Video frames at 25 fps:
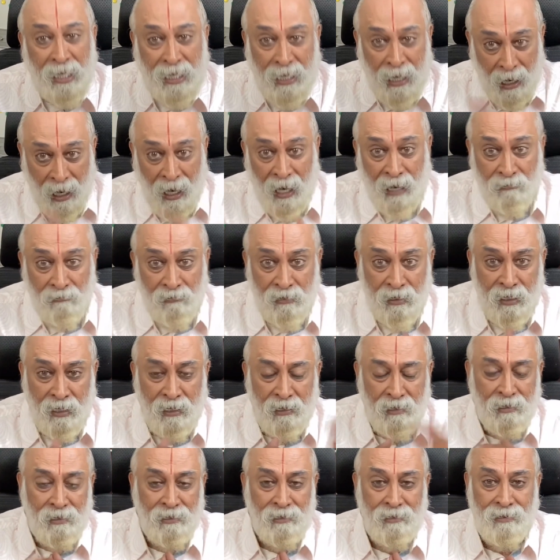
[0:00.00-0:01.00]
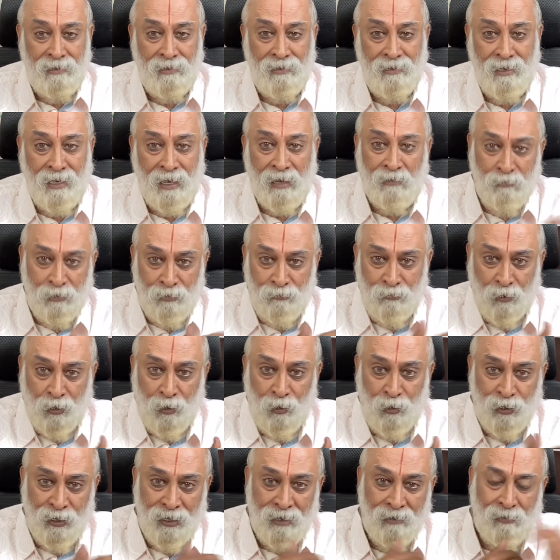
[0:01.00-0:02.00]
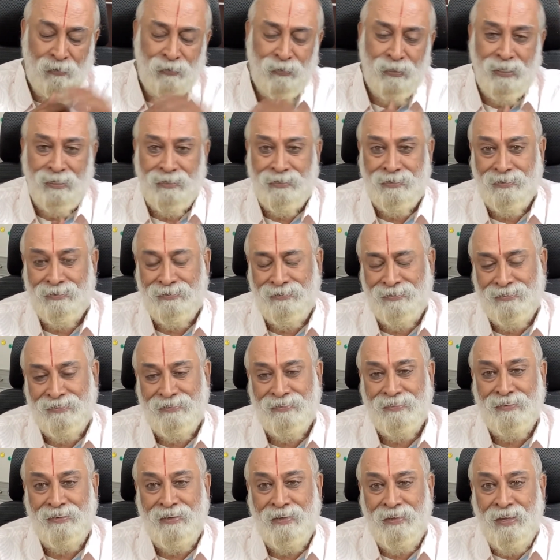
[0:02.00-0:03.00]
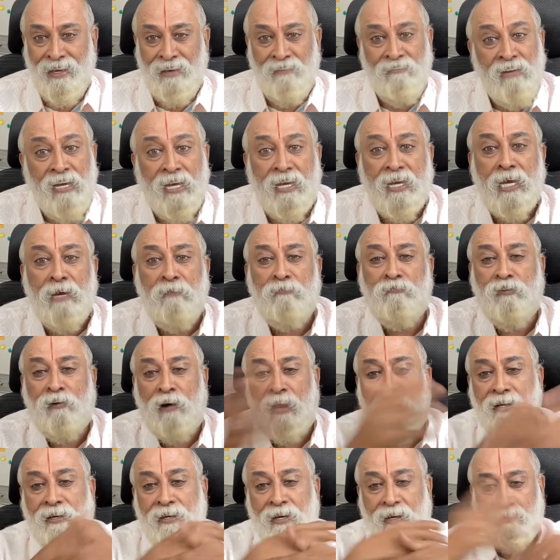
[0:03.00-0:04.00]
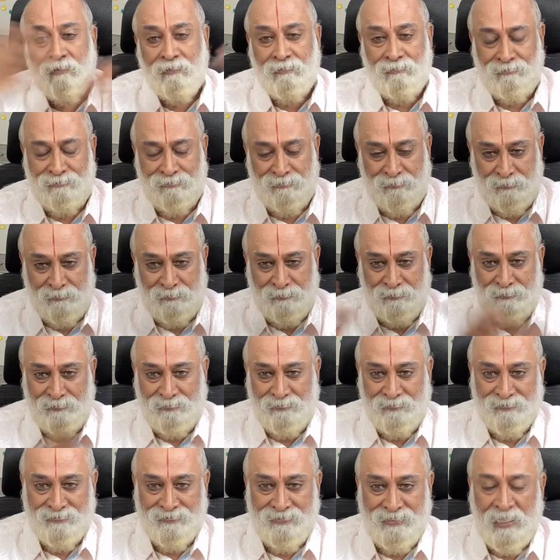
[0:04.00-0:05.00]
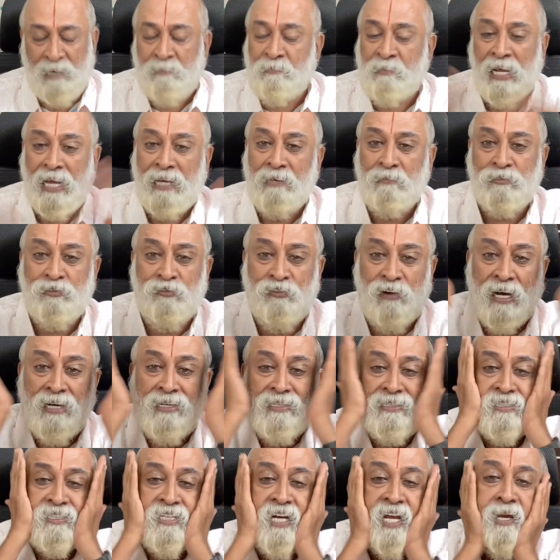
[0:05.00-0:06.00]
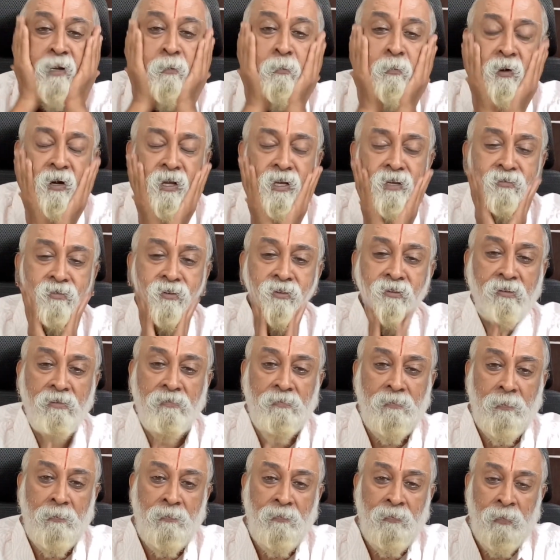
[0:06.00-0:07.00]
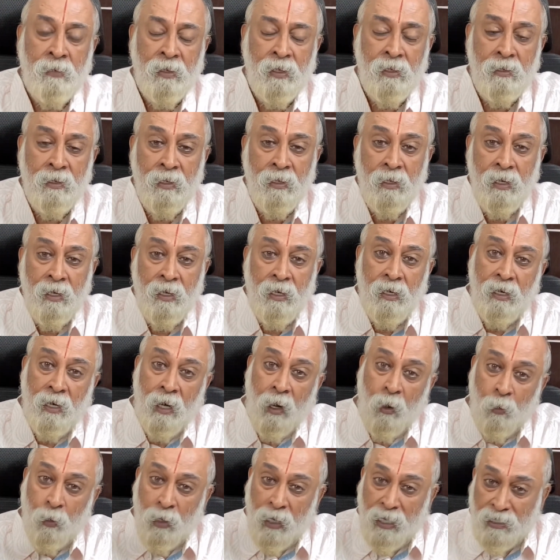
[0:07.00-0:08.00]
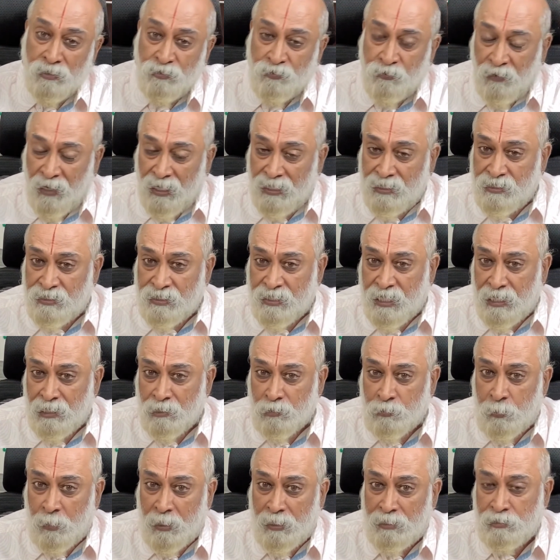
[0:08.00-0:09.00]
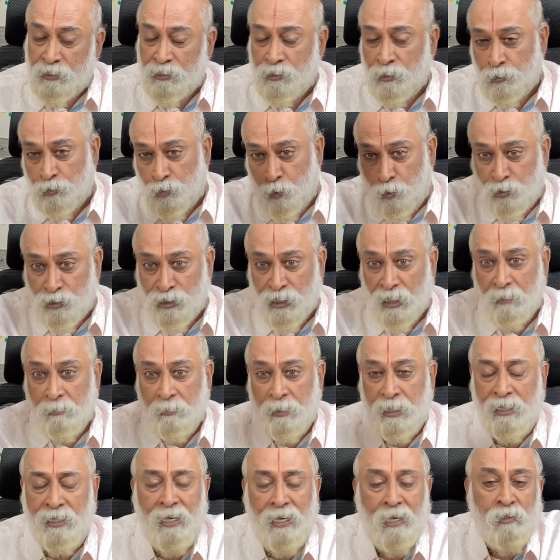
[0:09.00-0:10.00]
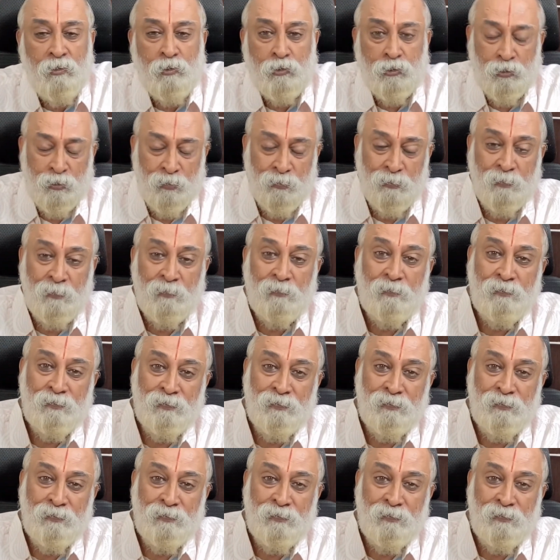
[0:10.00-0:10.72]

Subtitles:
But are we following all that? We keep fighting. Sometimes fights take place. Nowadays fights take place in the social medias.